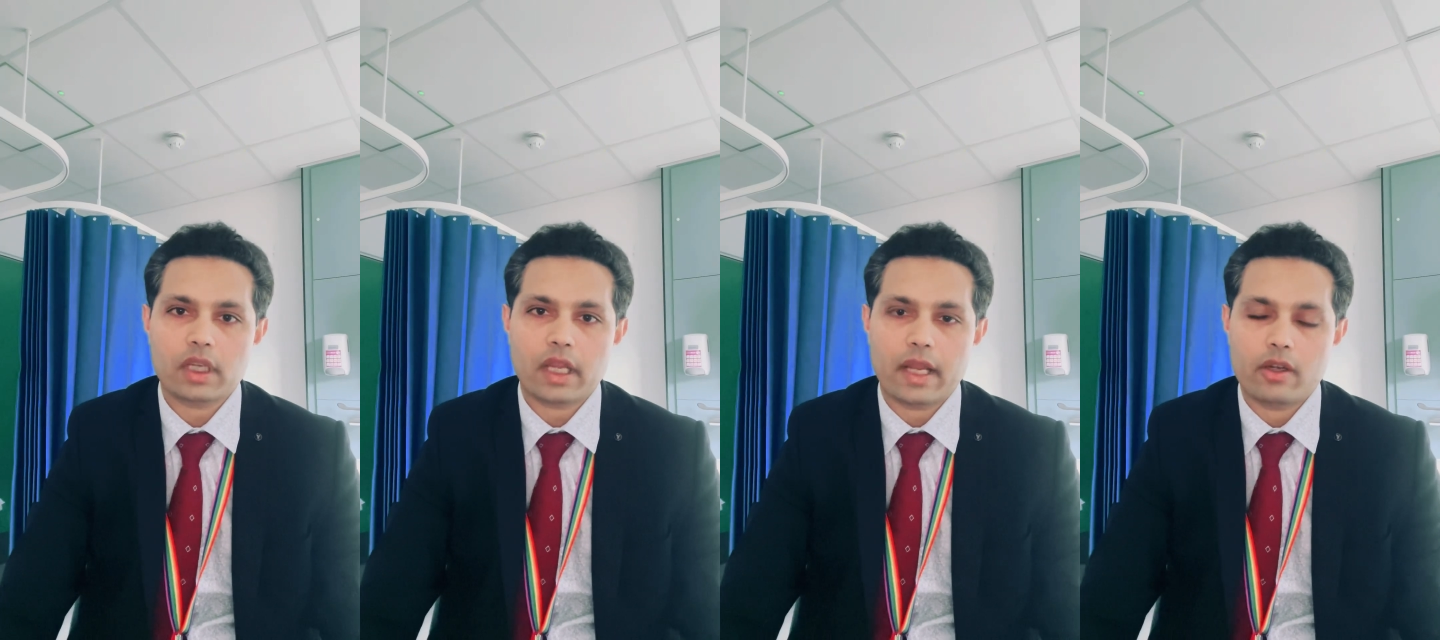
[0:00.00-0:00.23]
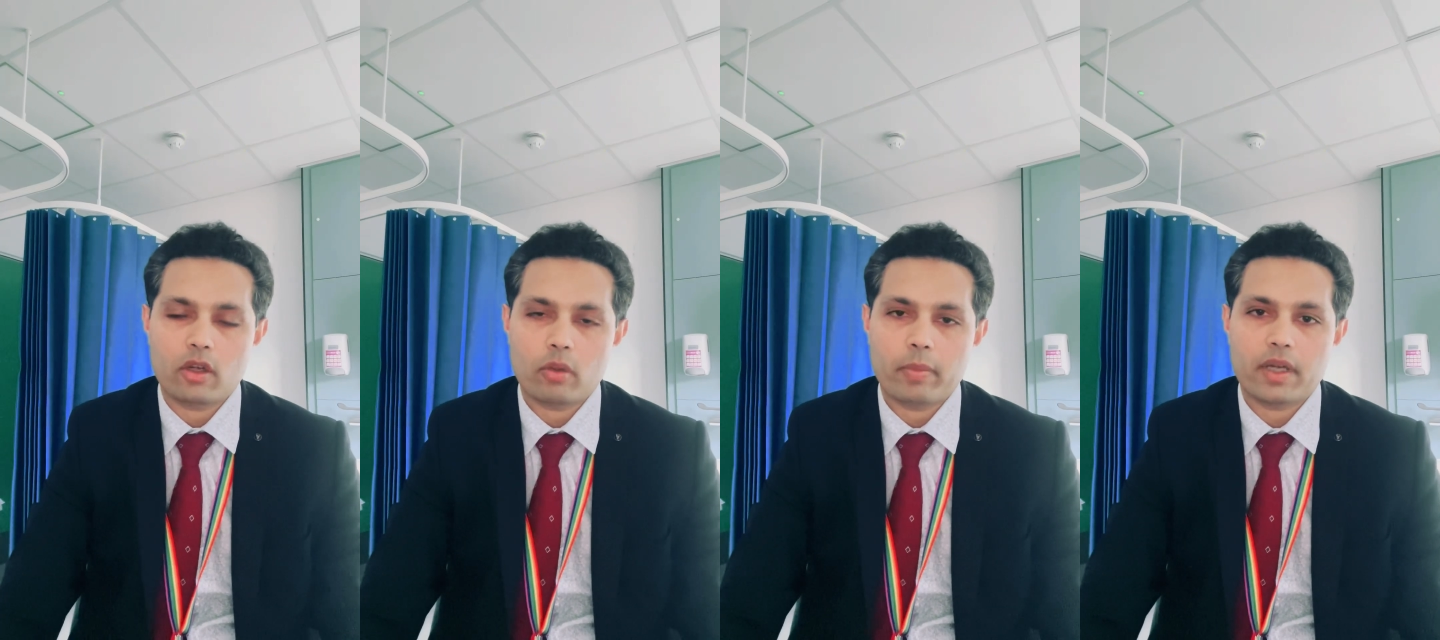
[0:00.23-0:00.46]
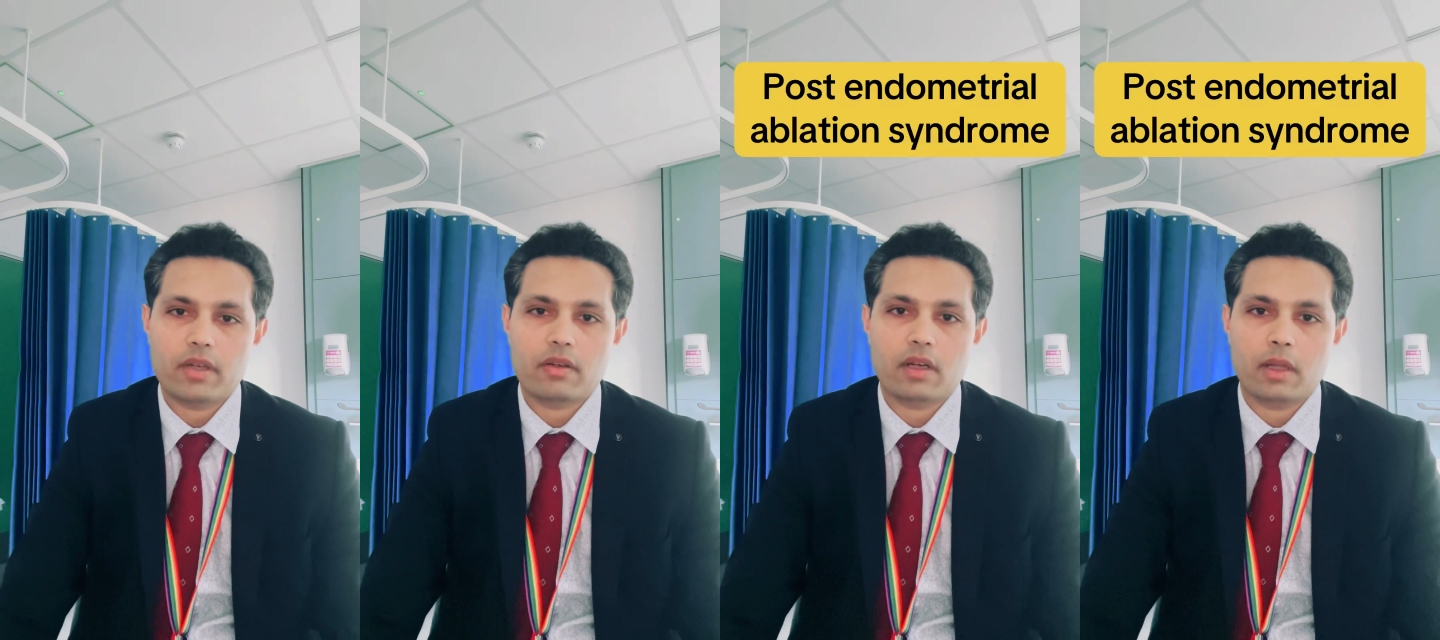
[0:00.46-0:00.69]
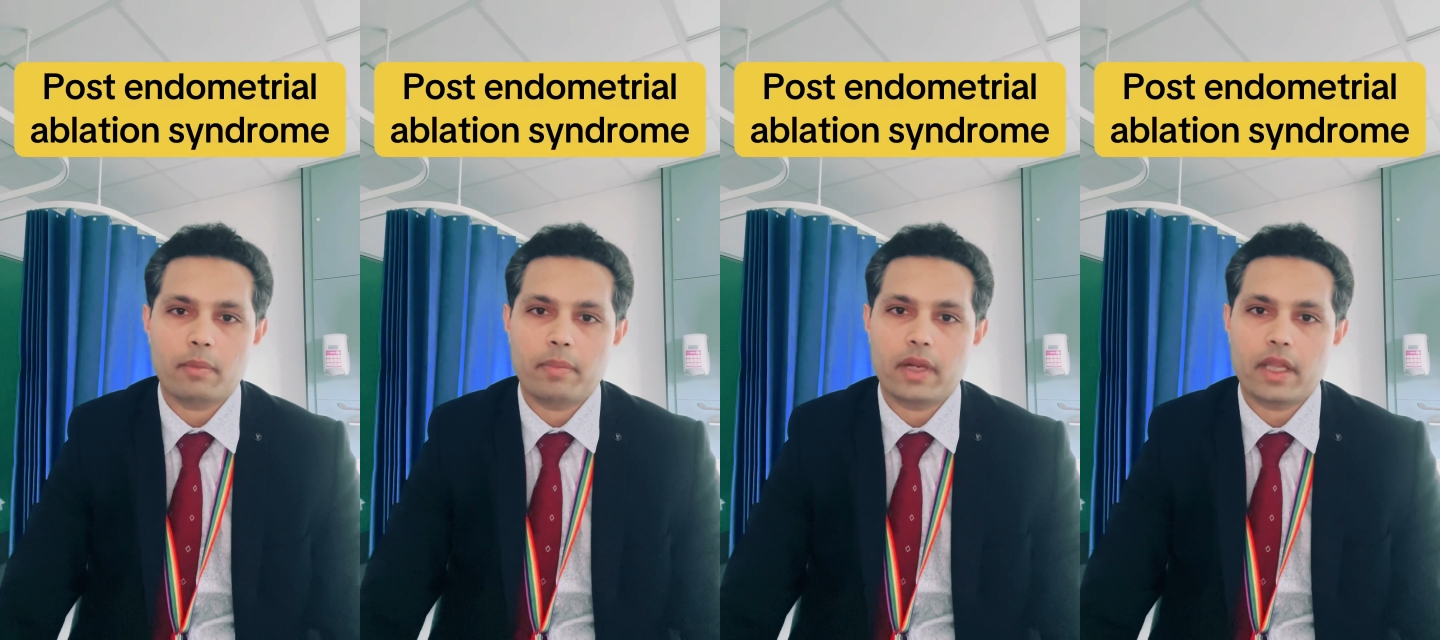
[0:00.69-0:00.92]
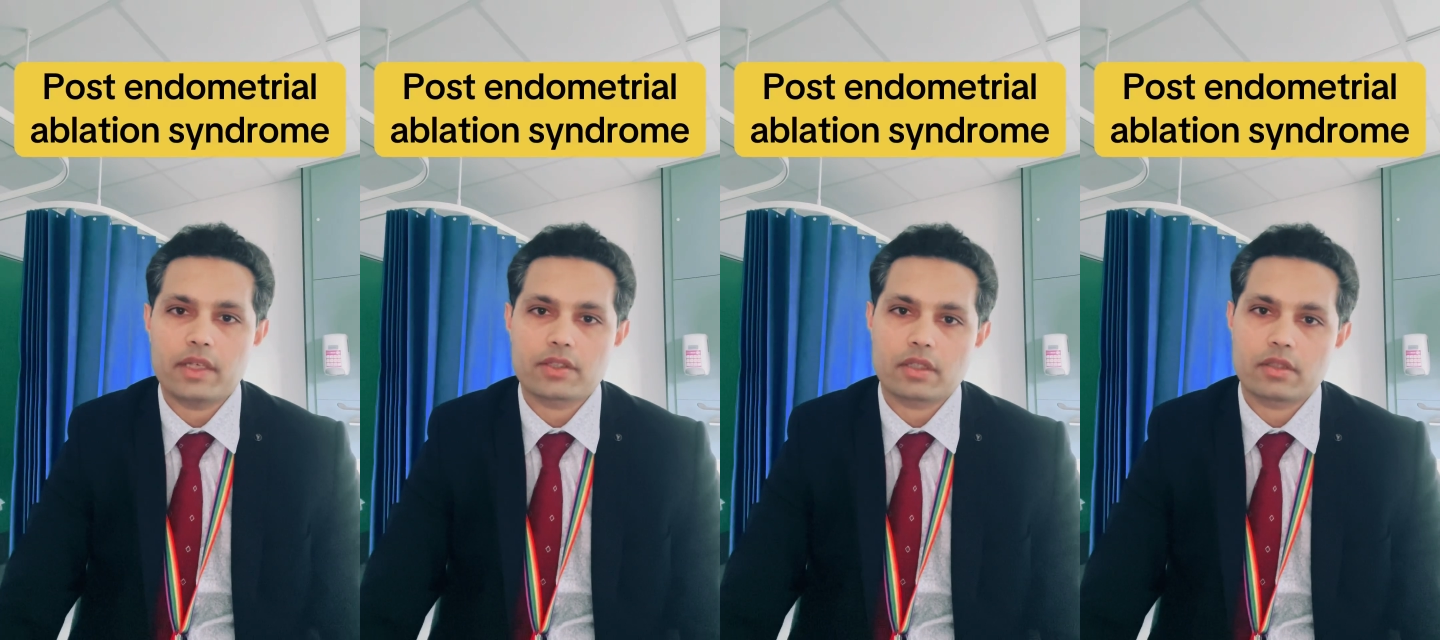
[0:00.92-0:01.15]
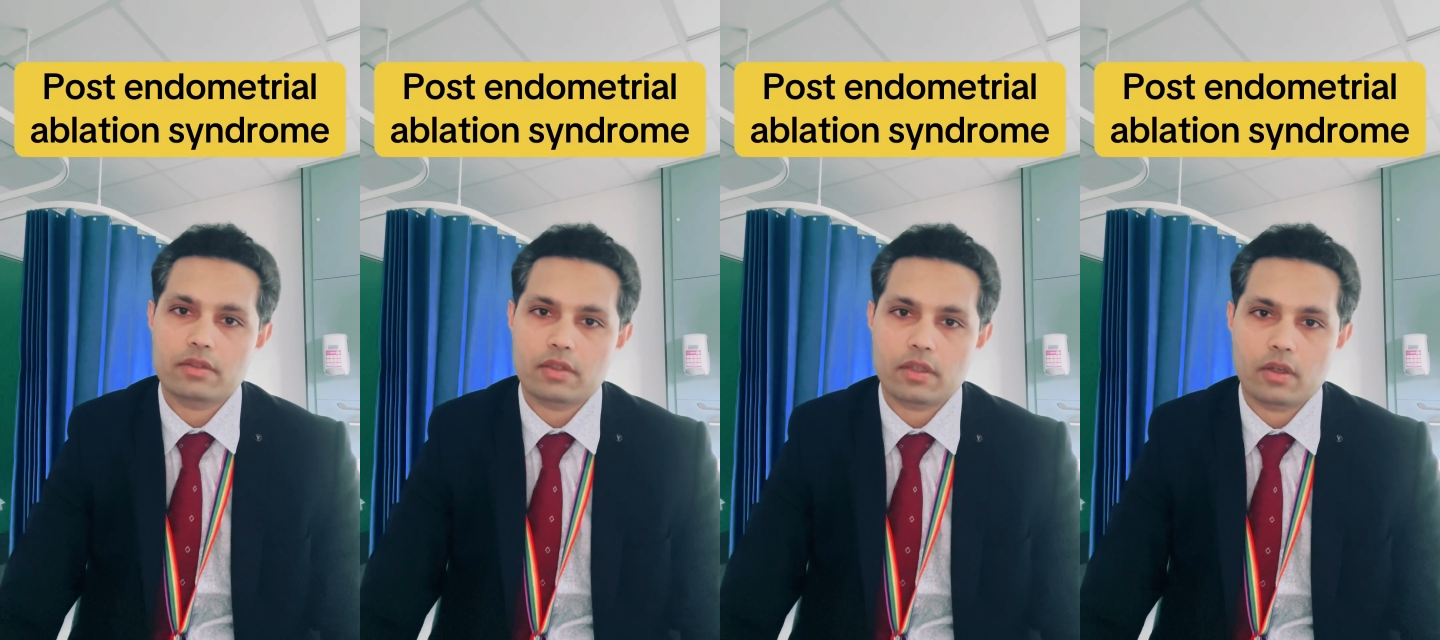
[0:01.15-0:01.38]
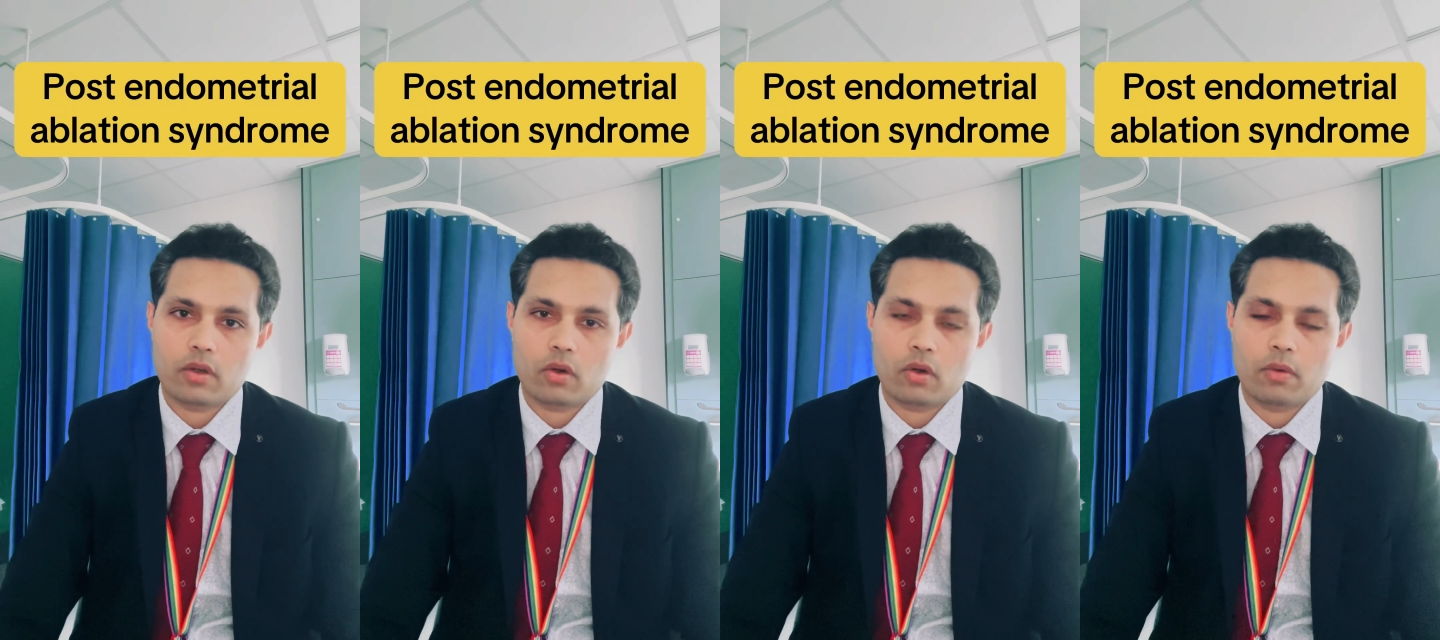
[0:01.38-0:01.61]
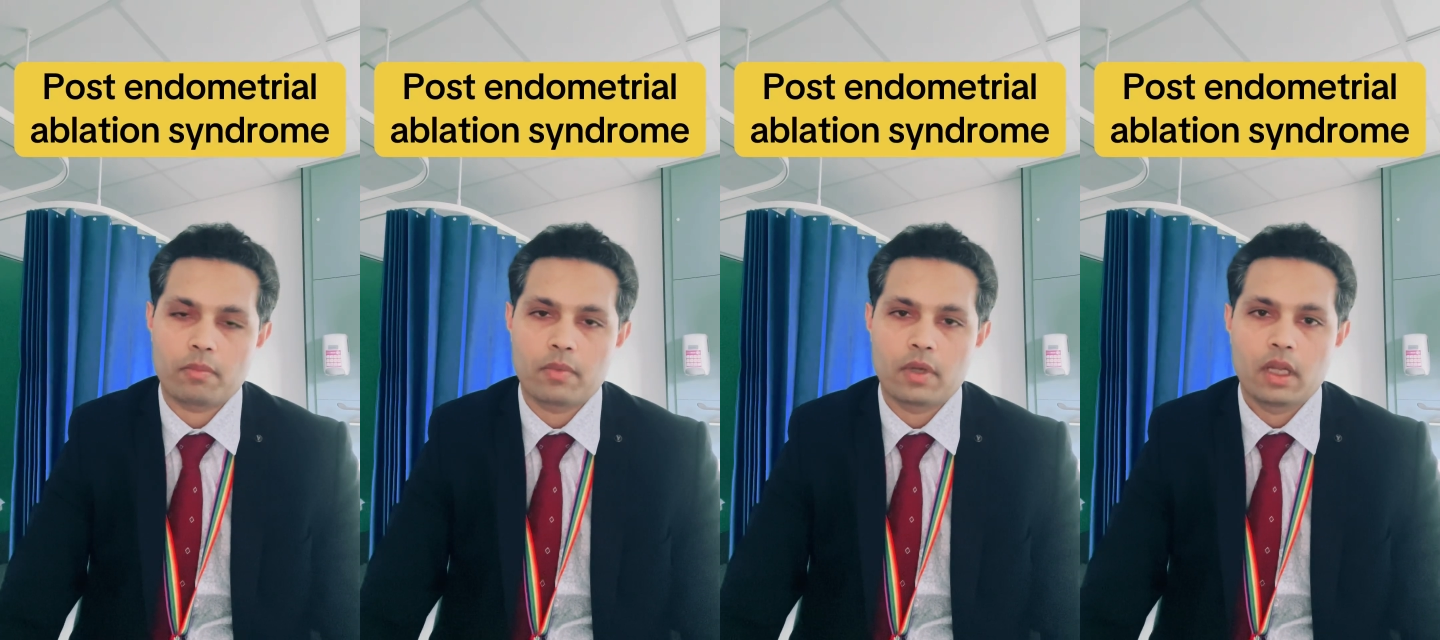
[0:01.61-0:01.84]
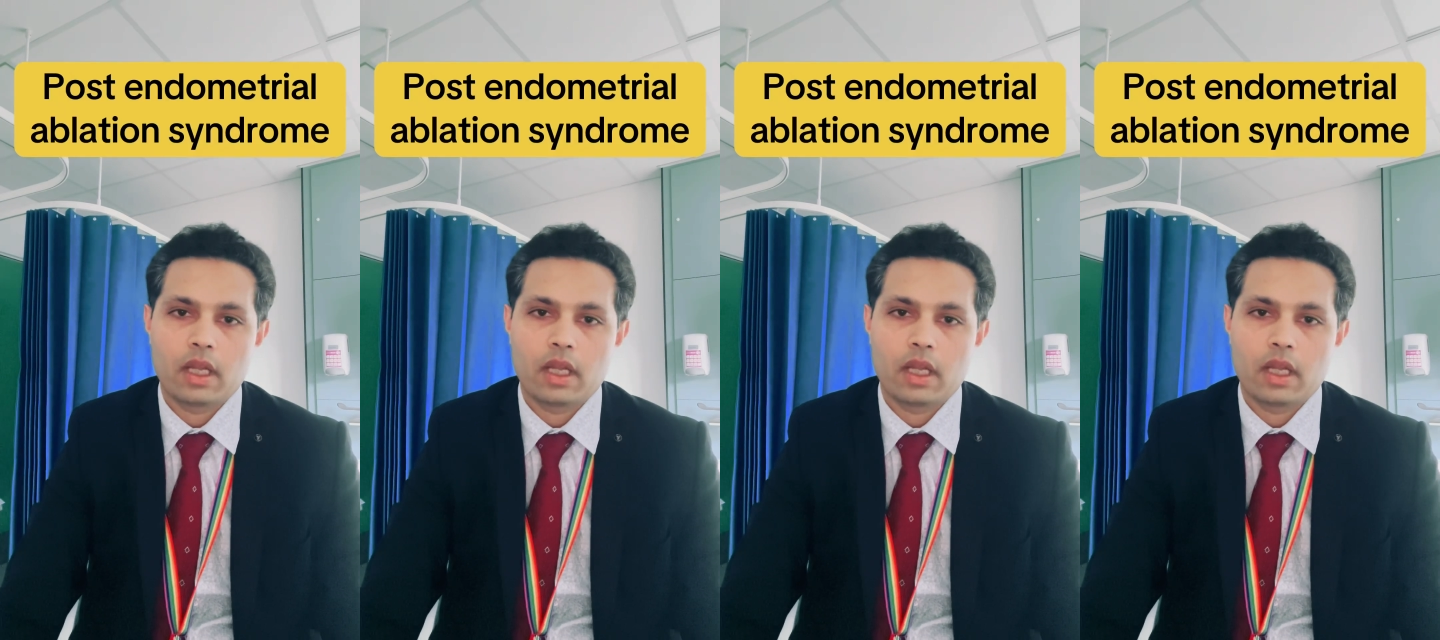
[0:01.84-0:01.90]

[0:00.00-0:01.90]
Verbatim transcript: endometrial ablation syndrome.